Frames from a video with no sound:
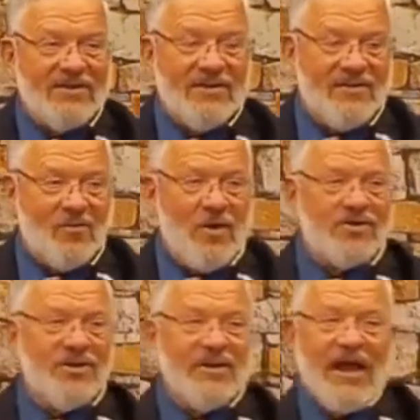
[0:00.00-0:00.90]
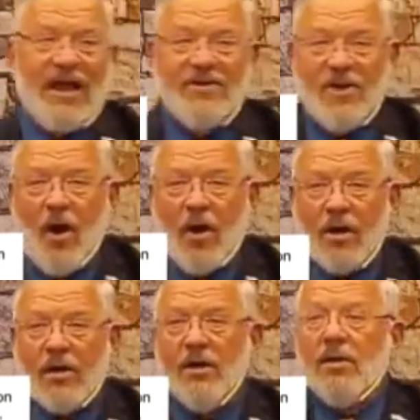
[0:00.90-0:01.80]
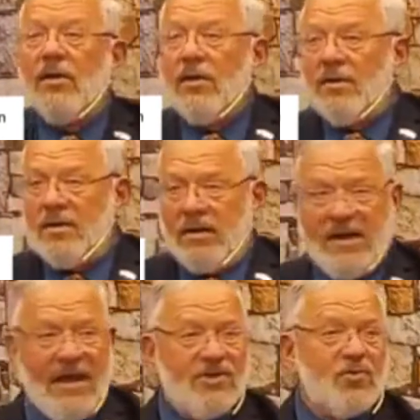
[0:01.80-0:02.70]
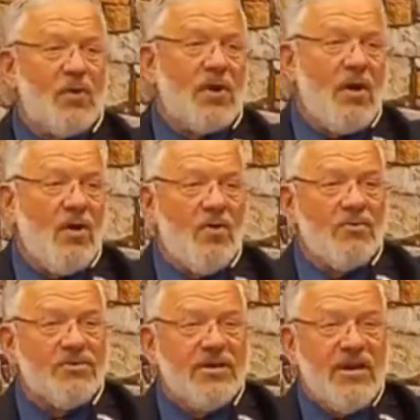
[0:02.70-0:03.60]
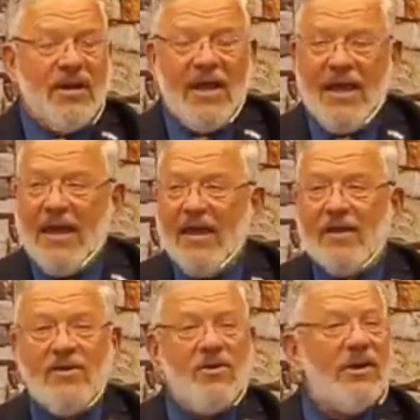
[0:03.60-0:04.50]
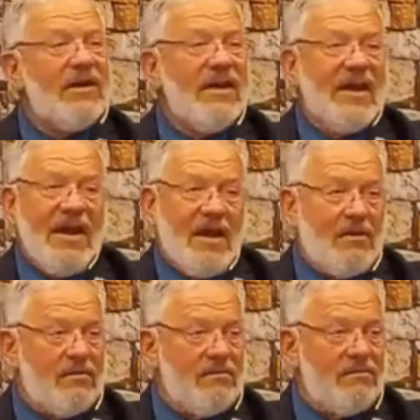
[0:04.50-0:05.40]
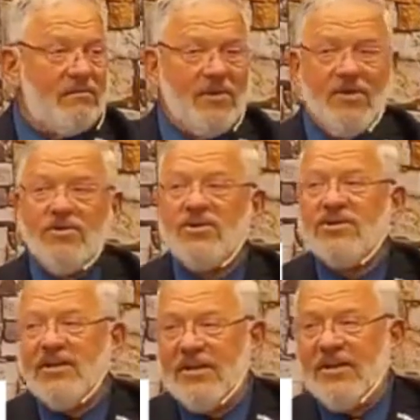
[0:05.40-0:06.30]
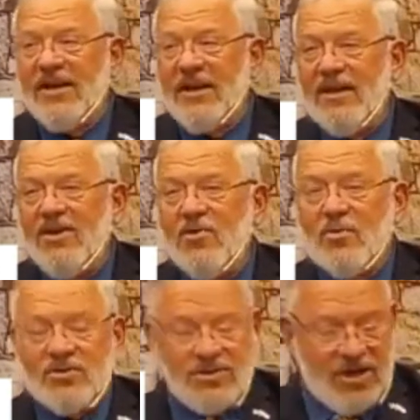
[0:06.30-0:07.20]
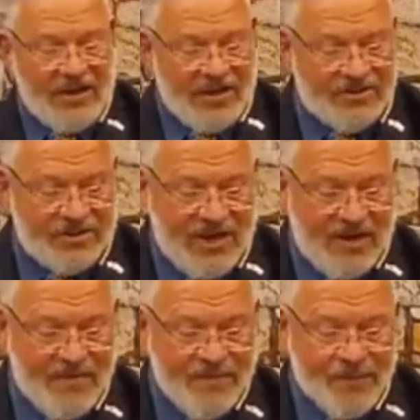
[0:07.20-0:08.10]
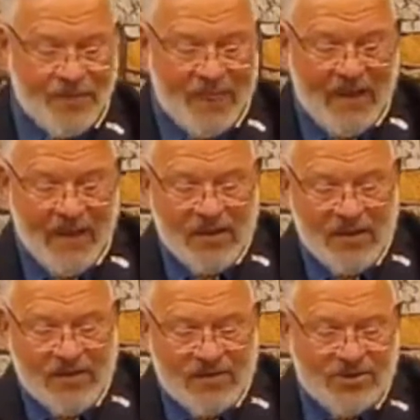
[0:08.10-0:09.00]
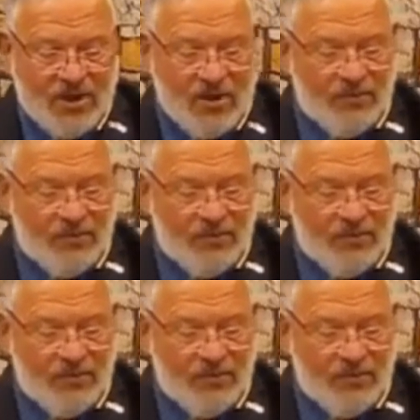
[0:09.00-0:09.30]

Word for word: Once it got dark, the gates were closed, and you didn't get in. You just didn't get in. You were stuck outside. So